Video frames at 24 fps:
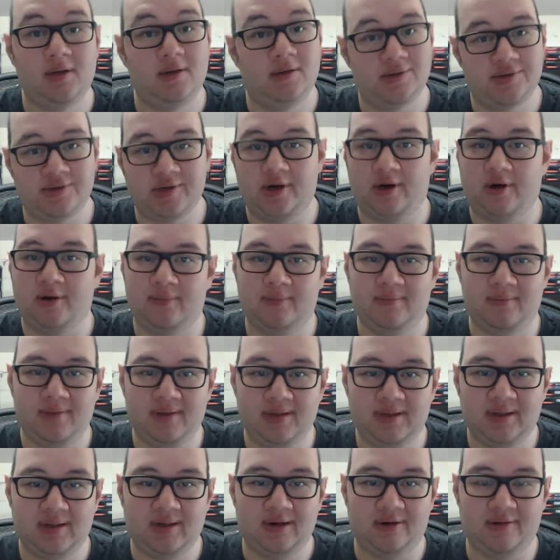So,
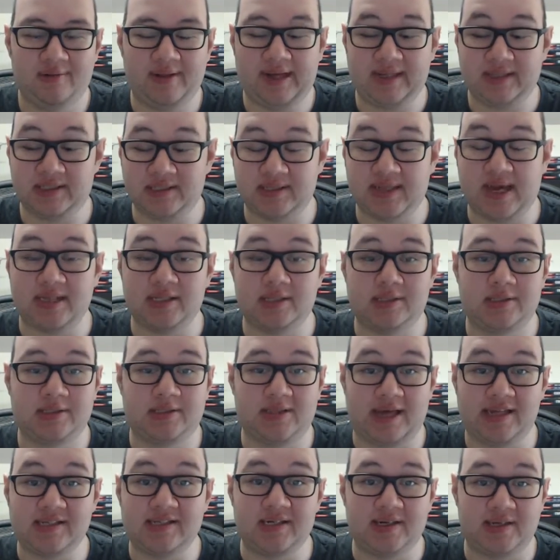
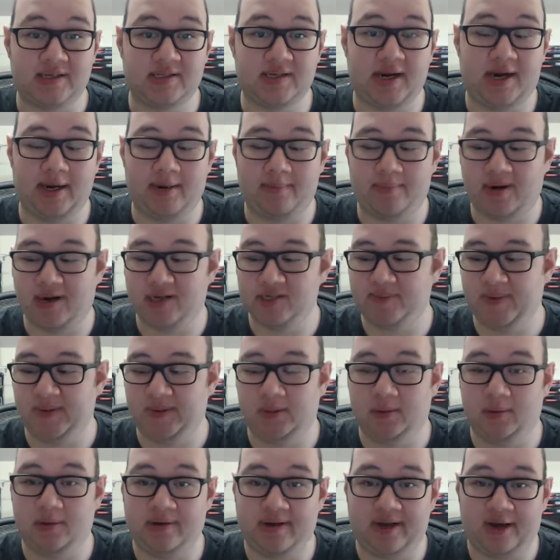that's an exciting prospect
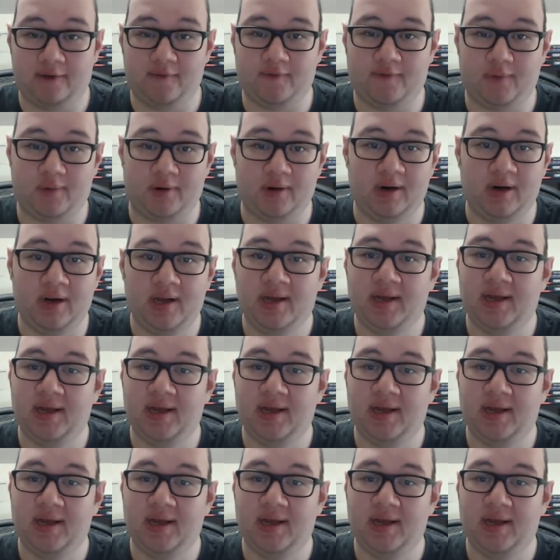to look out for.